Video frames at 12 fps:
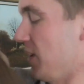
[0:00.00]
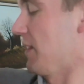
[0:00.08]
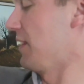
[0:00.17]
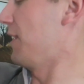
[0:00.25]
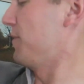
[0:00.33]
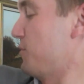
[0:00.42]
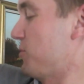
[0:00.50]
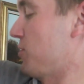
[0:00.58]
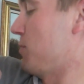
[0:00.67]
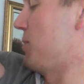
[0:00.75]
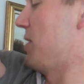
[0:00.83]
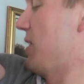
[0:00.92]
I love you
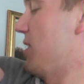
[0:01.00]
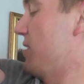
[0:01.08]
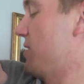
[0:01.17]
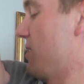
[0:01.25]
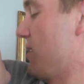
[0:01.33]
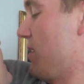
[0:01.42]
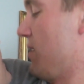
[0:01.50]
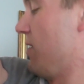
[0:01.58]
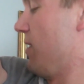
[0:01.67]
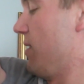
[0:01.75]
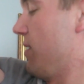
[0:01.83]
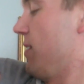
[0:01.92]
so much. You.
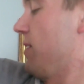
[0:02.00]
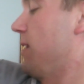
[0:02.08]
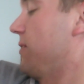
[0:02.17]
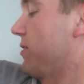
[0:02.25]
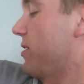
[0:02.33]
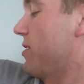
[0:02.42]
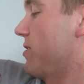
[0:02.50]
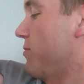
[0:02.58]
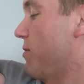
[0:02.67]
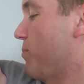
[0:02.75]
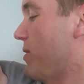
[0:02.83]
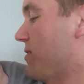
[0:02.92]
Thanks for such a
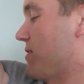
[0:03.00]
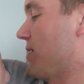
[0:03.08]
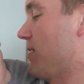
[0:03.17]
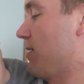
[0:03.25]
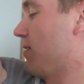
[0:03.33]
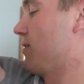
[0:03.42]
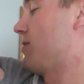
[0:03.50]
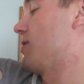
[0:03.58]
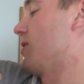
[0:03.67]
sweet present.